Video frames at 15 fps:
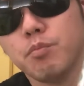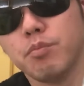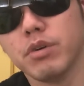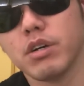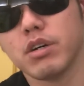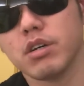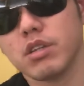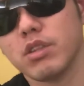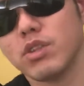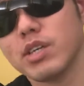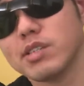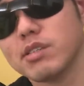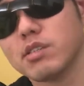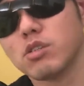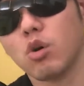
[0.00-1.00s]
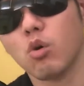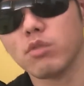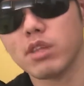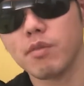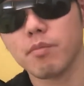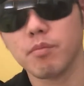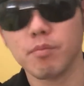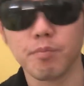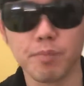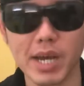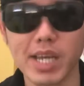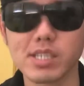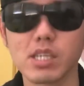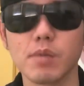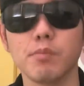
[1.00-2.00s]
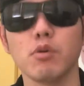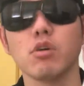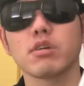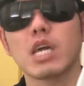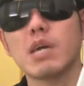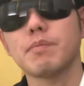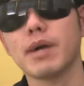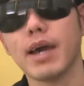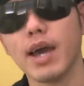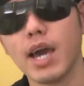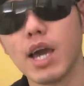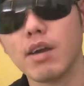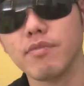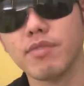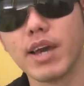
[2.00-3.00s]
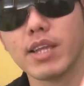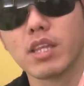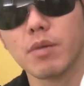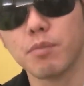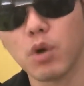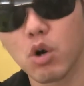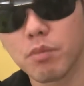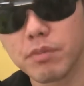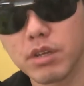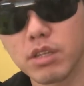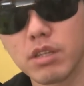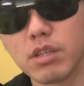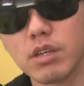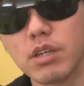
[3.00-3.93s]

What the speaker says: but this is the only basketball game I have at the moment.